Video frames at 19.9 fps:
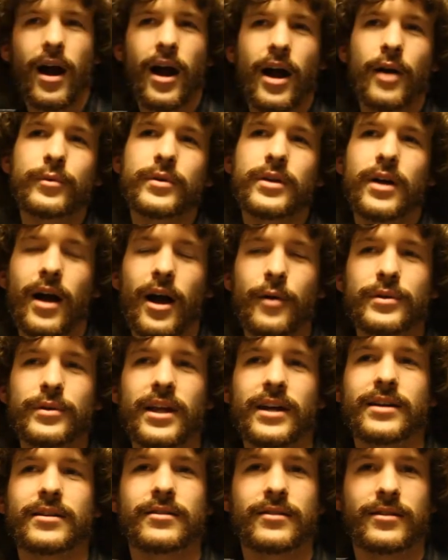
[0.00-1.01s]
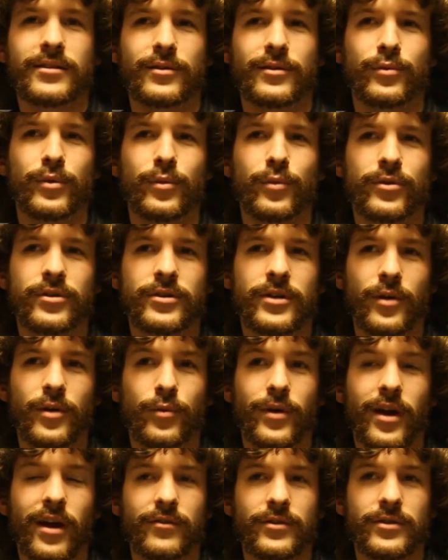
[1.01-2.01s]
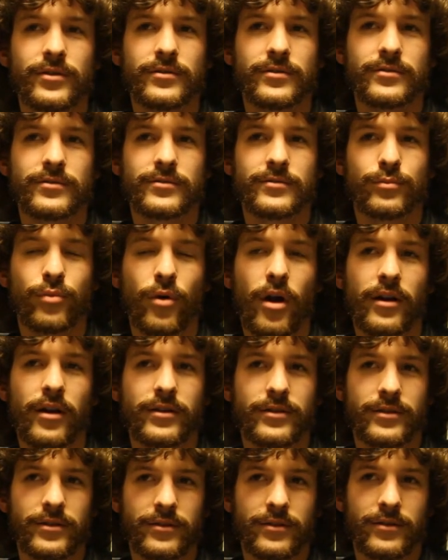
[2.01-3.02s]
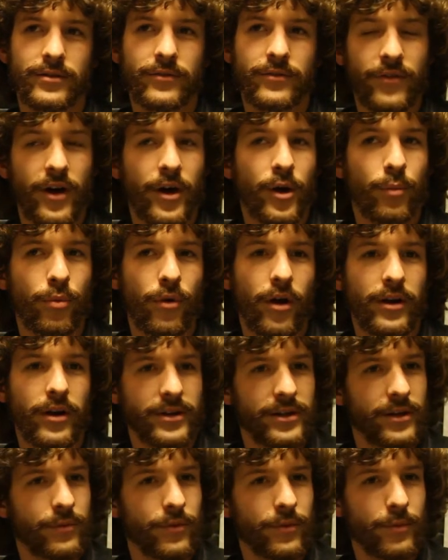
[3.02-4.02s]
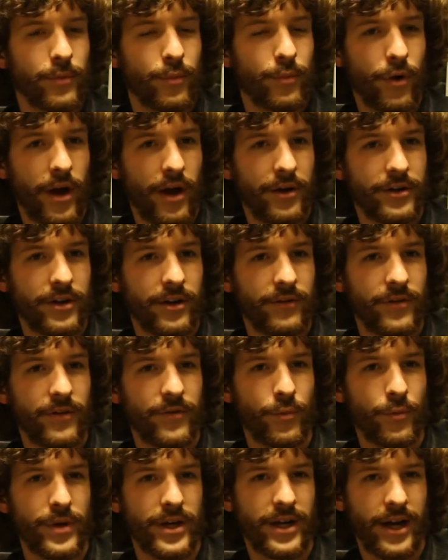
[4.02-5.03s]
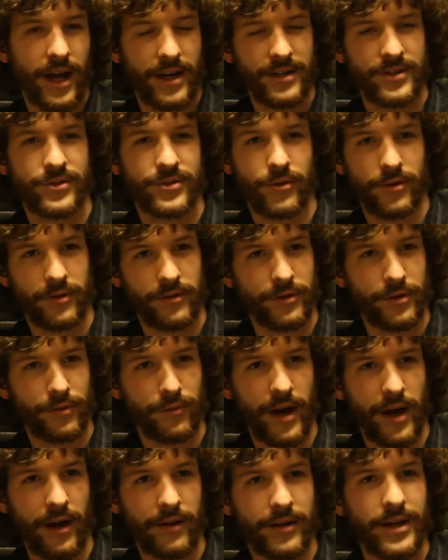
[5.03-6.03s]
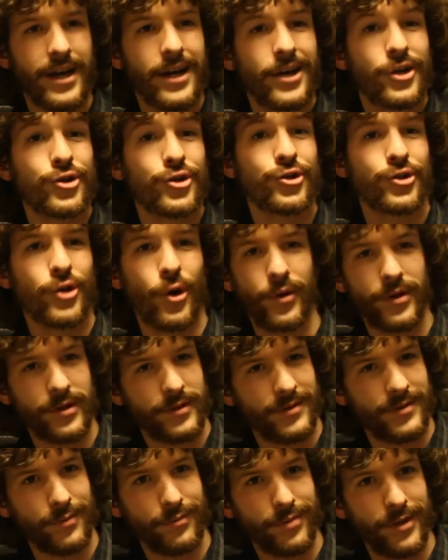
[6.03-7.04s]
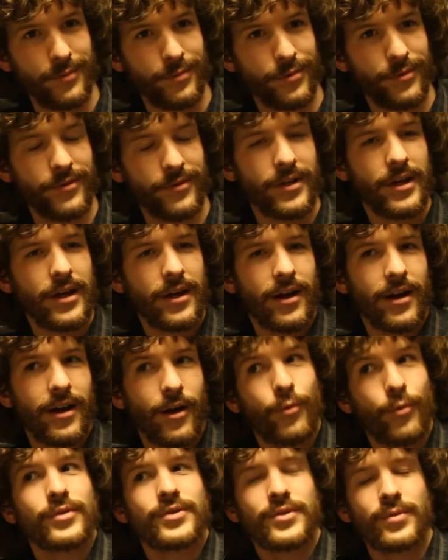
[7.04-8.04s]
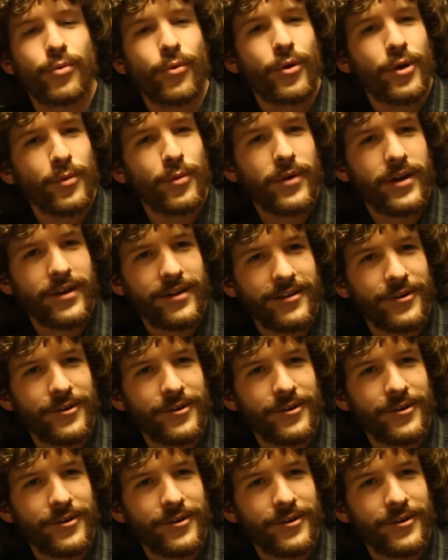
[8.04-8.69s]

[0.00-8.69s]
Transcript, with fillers: I would I would like to think that when we're done, we have a product, a final product that we're proud enough of that we can kind of circle it around, show it to some people. Uh, what's the point of making